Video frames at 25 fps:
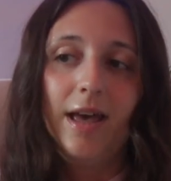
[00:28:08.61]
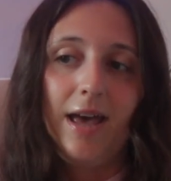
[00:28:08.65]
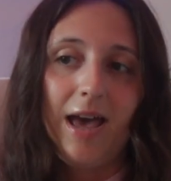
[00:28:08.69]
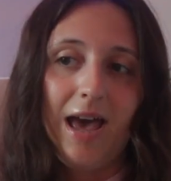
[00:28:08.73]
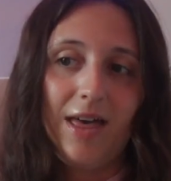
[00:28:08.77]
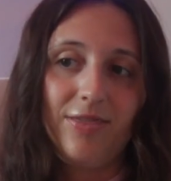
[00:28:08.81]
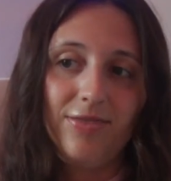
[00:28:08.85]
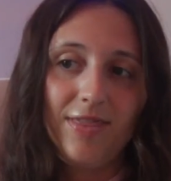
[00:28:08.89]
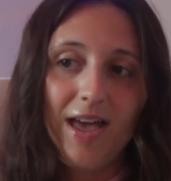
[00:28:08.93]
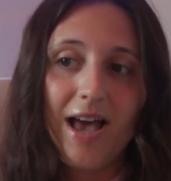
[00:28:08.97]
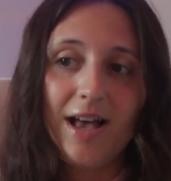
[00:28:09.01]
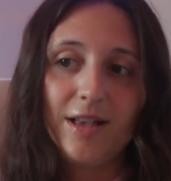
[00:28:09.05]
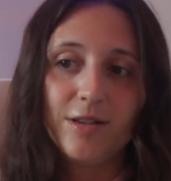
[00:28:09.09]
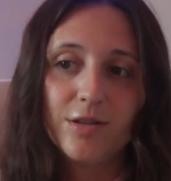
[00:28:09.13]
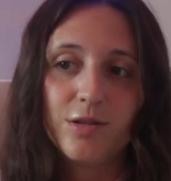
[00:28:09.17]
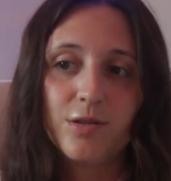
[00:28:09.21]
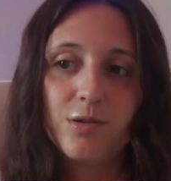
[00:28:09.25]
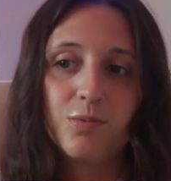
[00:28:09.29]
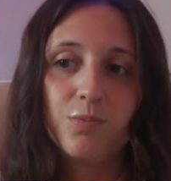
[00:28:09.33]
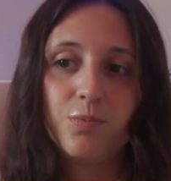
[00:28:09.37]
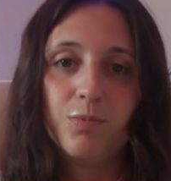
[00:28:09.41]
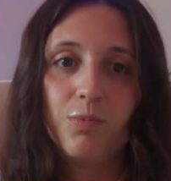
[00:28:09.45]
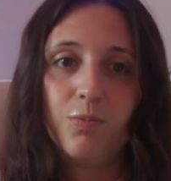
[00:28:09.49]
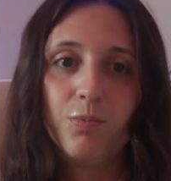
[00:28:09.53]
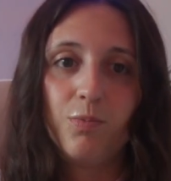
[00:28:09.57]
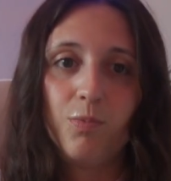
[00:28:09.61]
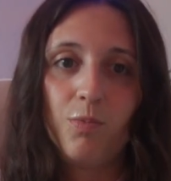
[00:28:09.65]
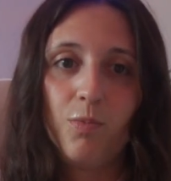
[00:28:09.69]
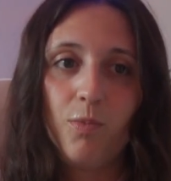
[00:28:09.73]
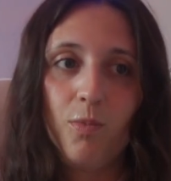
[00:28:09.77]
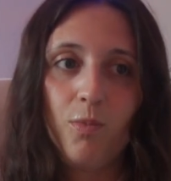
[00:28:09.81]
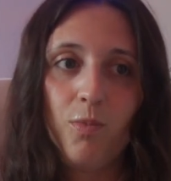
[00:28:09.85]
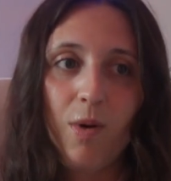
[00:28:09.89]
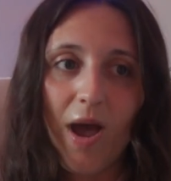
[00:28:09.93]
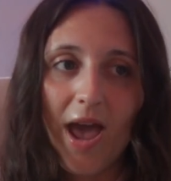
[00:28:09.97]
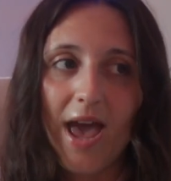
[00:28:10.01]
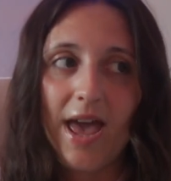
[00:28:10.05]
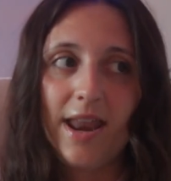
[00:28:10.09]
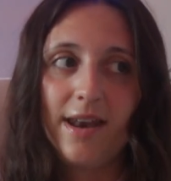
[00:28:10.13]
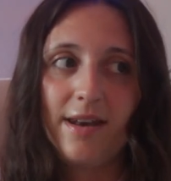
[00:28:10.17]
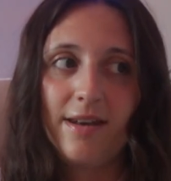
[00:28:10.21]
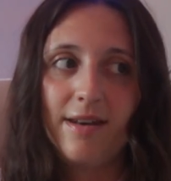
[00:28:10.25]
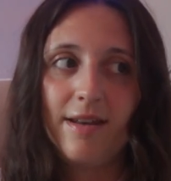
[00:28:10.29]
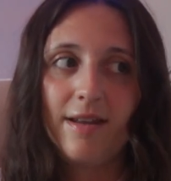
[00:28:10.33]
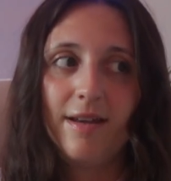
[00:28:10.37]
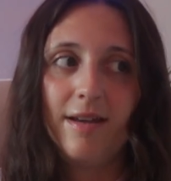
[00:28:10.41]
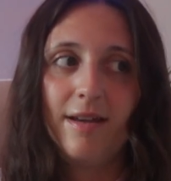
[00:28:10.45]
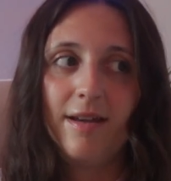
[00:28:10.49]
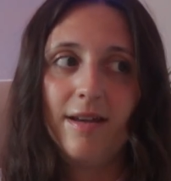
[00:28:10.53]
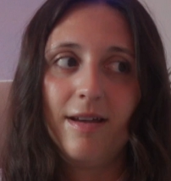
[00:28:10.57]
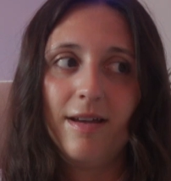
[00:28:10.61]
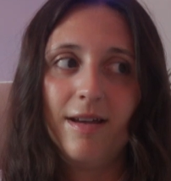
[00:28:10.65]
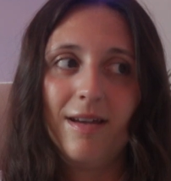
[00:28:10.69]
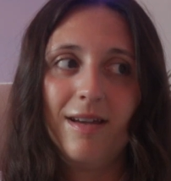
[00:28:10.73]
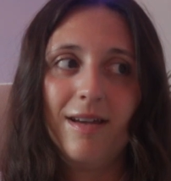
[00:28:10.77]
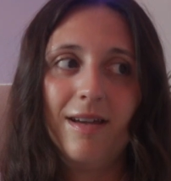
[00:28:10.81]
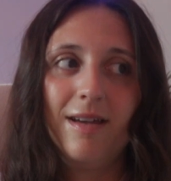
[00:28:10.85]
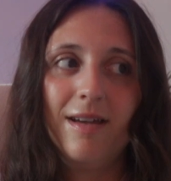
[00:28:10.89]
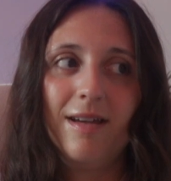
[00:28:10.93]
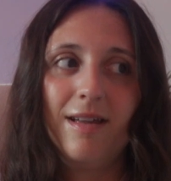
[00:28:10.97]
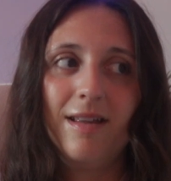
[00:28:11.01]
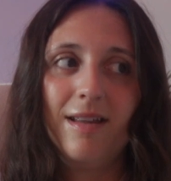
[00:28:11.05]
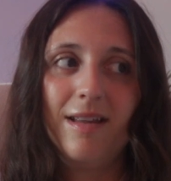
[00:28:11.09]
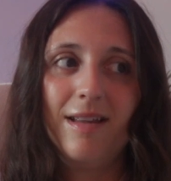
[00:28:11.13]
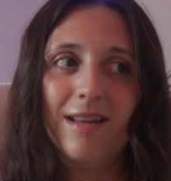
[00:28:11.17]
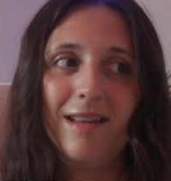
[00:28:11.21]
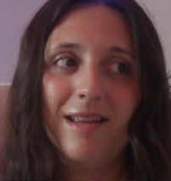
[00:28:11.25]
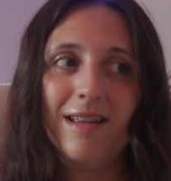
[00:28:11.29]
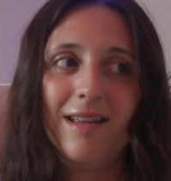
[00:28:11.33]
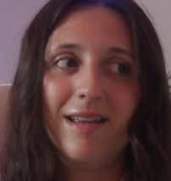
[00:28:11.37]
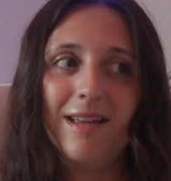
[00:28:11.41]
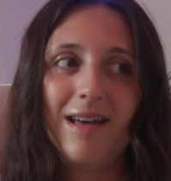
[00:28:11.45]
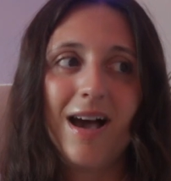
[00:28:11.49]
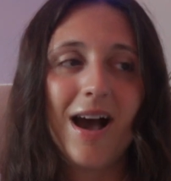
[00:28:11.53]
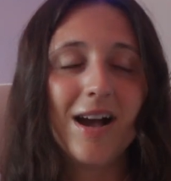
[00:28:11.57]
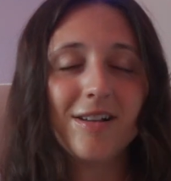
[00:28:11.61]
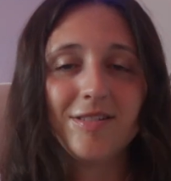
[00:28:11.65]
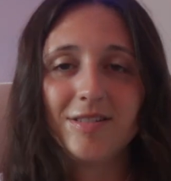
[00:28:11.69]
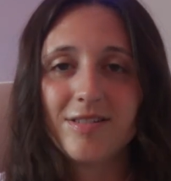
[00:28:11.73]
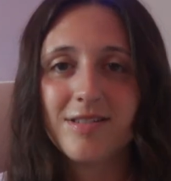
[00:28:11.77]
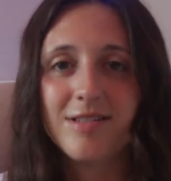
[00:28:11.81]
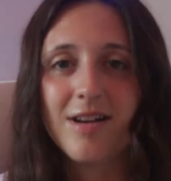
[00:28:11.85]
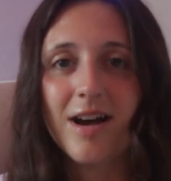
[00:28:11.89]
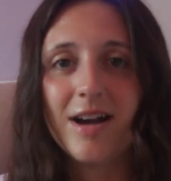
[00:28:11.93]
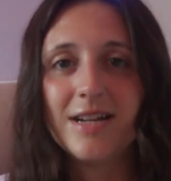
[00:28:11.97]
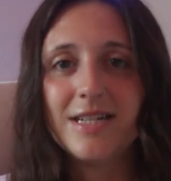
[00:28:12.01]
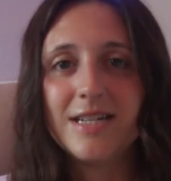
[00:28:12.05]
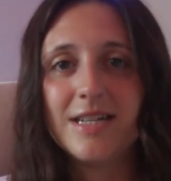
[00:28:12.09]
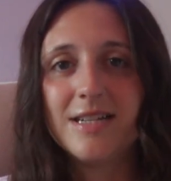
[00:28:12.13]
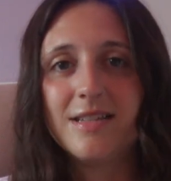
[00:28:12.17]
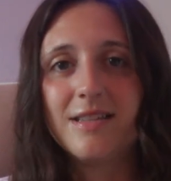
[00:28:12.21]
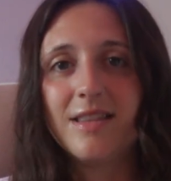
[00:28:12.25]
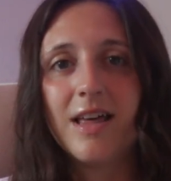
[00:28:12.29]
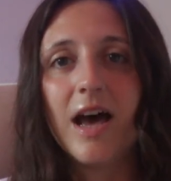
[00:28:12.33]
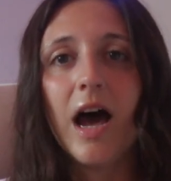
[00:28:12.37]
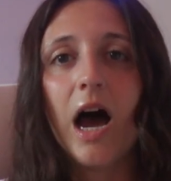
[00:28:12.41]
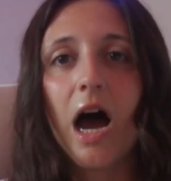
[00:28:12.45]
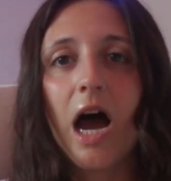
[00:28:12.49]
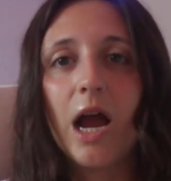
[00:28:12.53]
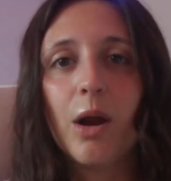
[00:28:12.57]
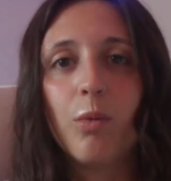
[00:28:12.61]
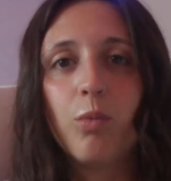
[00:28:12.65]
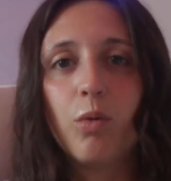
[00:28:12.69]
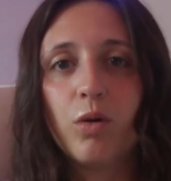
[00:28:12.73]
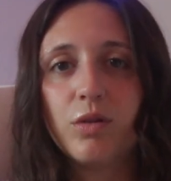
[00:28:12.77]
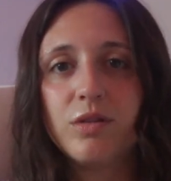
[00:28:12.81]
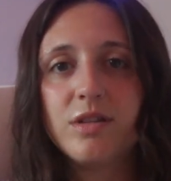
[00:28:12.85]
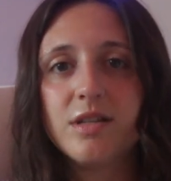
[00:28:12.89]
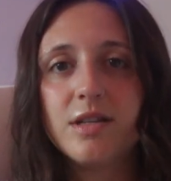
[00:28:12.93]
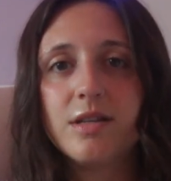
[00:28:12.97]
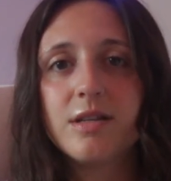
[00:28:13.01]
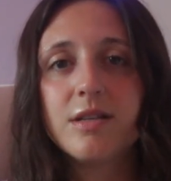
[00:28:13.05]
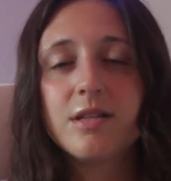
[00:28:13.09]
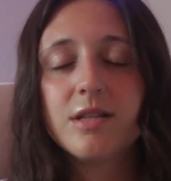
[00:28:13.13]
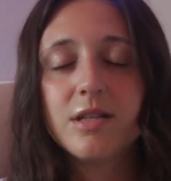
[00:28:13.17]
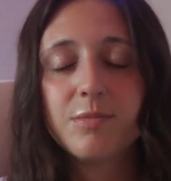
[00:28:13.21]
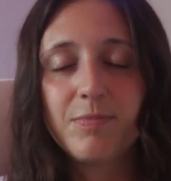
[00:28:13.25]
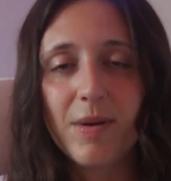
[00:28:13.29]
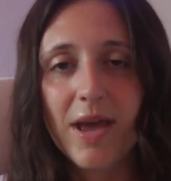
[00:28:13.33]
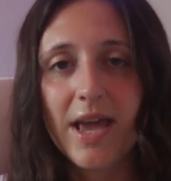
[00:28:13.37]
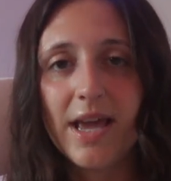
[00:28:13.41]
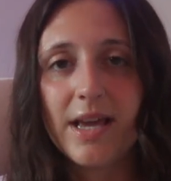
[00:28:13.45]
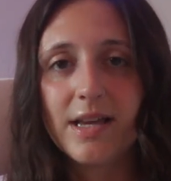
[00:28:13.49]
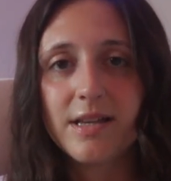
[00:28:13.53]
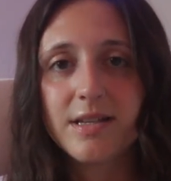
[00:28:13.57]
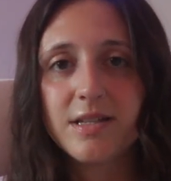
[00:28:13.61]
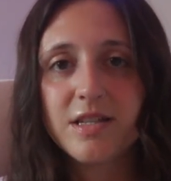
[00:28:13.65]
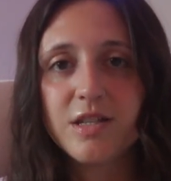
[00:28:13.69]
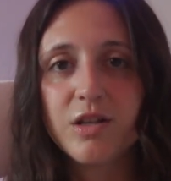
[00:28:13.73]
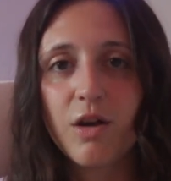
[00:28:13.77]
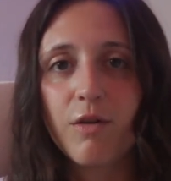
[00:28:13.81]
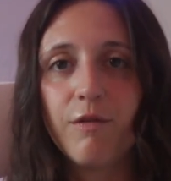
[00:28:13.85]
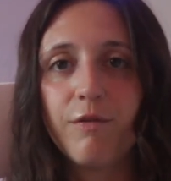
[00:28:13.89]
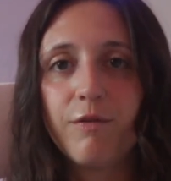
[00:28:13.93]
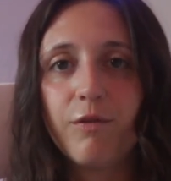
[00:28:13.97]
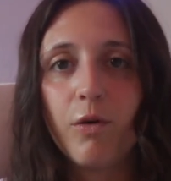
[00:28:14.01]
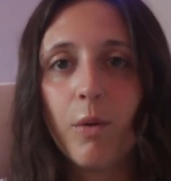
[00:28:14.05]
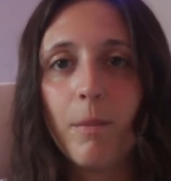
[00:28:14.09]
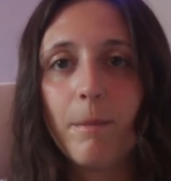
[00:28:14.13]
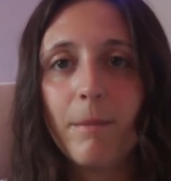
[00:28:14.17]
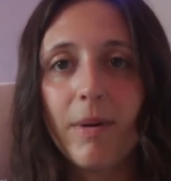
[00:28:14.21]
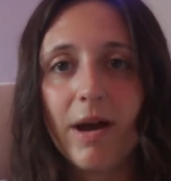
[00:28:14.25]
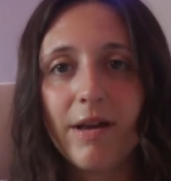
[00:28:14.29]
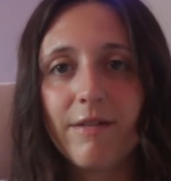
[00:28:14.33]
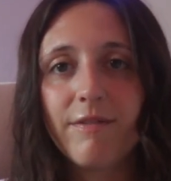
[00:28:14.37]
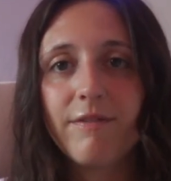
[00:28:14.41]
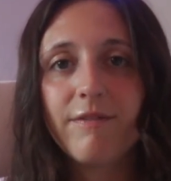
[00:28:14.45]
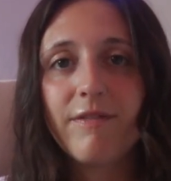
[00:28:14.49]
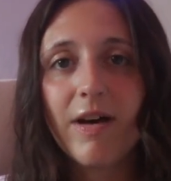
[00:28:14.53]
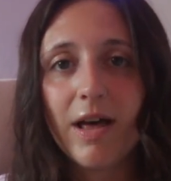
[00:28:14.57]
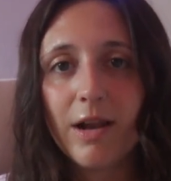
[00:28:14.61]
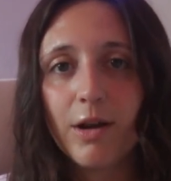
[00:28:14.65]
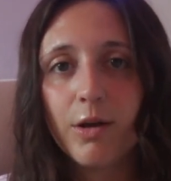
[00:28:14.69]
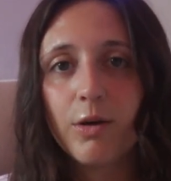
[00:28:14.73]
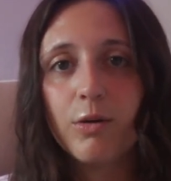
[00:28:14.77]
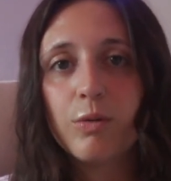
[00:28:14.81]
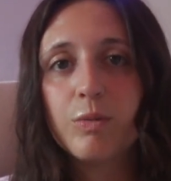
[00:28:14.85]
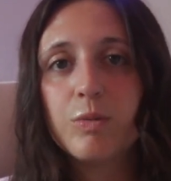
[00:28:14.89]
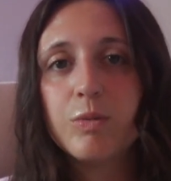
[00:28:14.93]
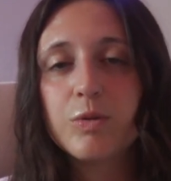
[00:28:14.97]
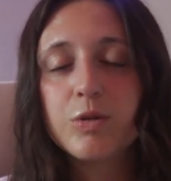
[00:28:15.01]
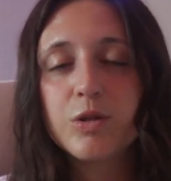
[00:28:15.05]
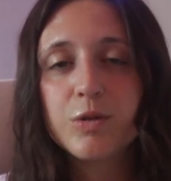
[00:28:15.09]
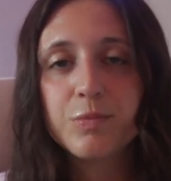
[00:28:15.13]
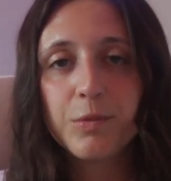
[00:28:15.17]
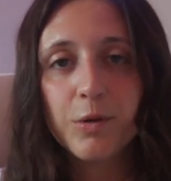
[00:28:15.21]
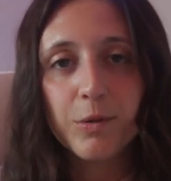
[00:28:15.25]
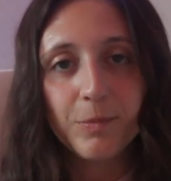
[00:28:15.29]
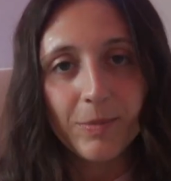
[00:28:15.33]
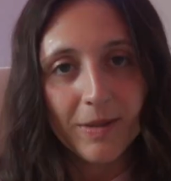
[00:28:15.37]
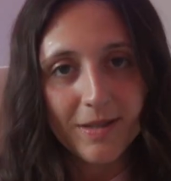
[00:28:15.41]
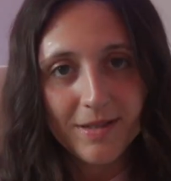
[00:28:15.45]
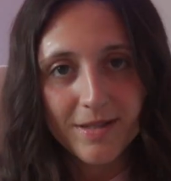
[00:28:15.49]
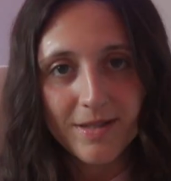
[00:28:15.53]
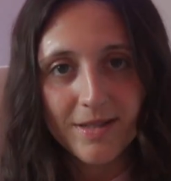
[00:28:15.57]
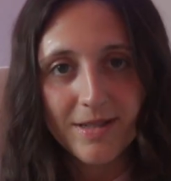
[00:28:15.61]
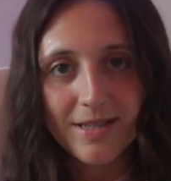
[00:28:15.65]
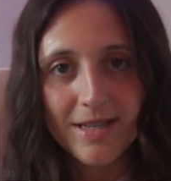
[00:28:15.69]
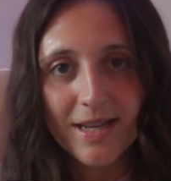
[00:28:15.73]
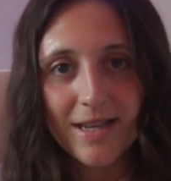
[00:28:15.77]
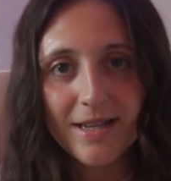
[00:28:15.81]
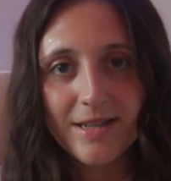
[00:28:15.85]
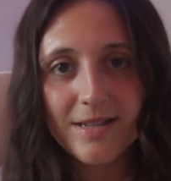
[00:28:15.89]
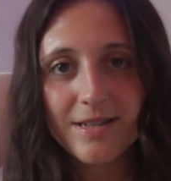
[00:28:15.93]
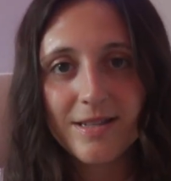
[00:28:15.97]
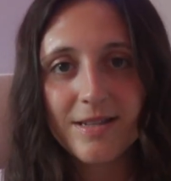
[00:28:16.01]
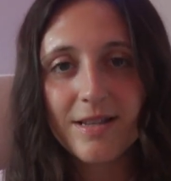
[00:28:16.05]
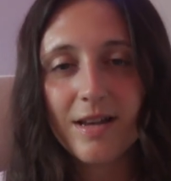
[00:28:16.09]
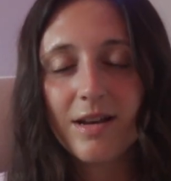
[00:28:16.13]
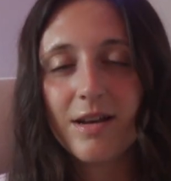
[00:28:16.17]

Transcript: And that's when I decided that I wanted a space for my fellow small businesses,